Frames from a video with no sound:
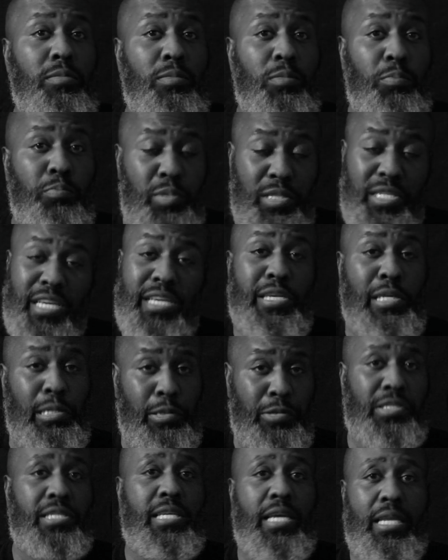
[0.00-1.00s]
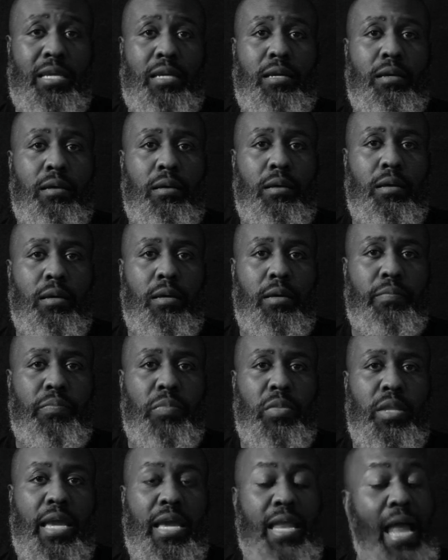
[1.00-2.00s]
particular city?
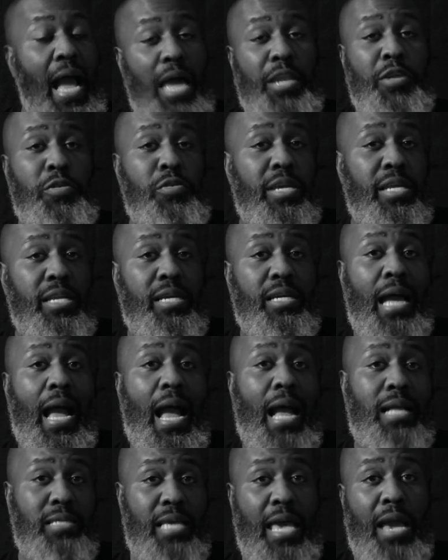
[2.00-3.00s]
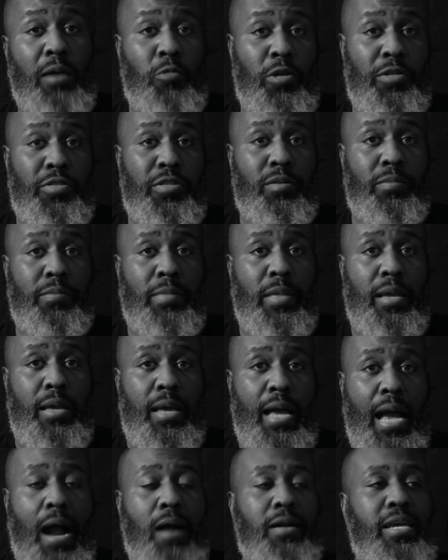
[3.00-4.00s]
And how do you get in contact with them?
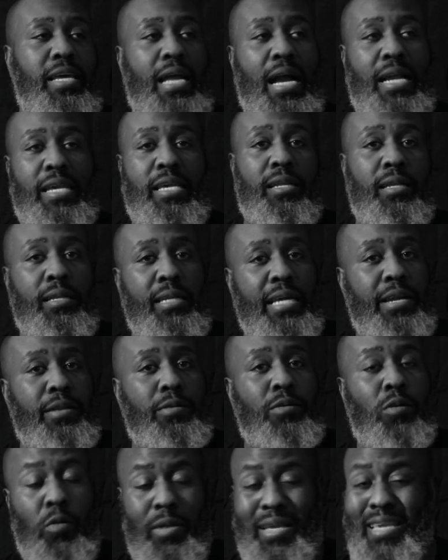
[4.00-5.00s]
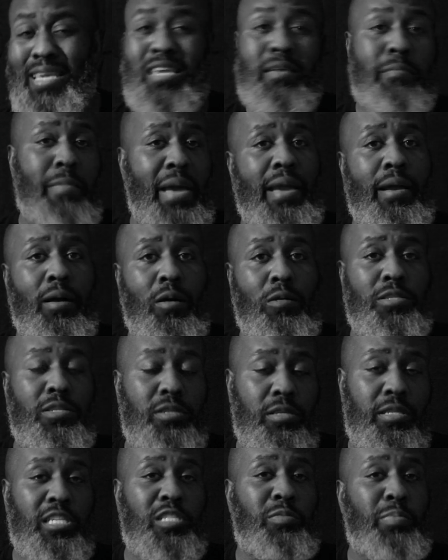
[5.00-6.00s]
How can I get a letter or email to
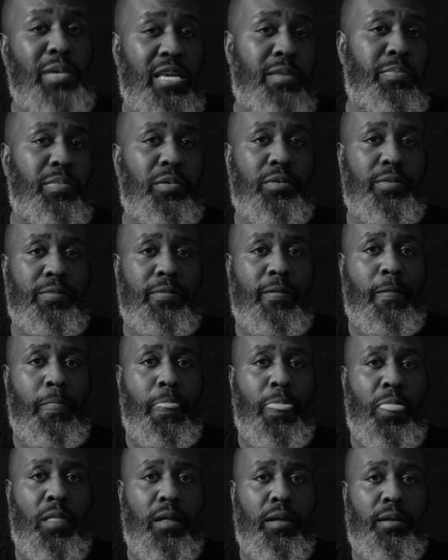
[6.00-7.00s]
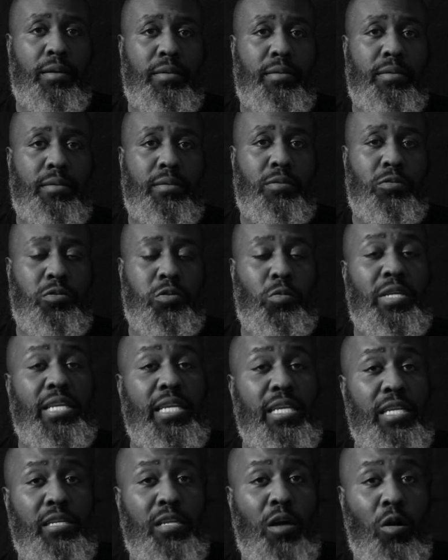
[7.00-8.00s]
these people? So we
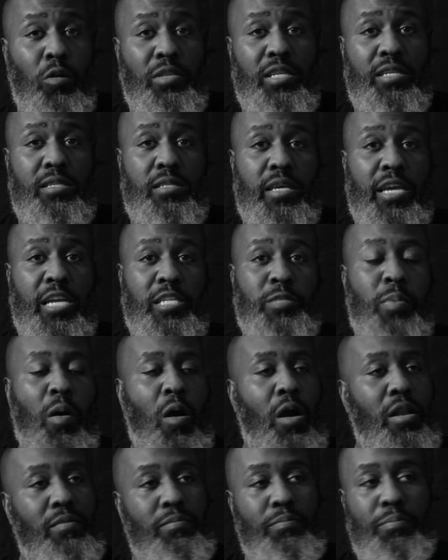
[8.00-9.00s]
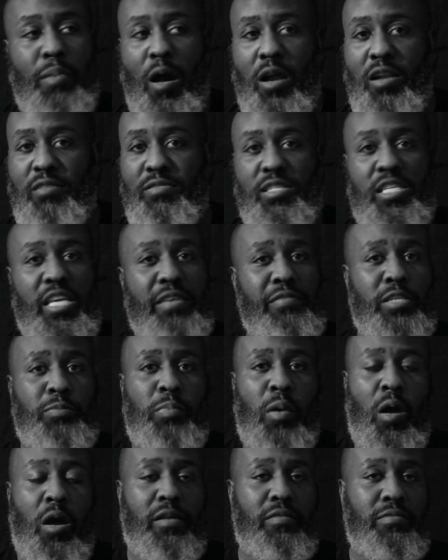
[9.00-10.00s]
need to know these things. Part of civics,
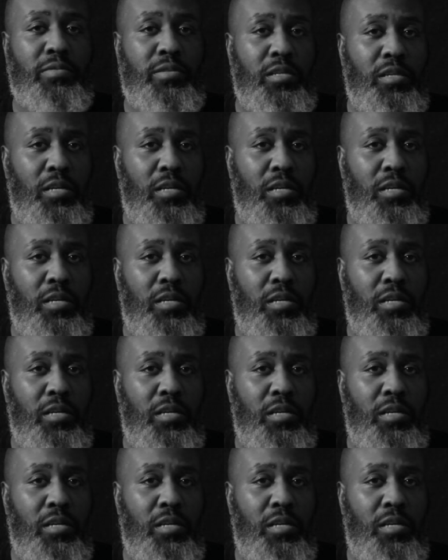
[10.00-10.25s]
part of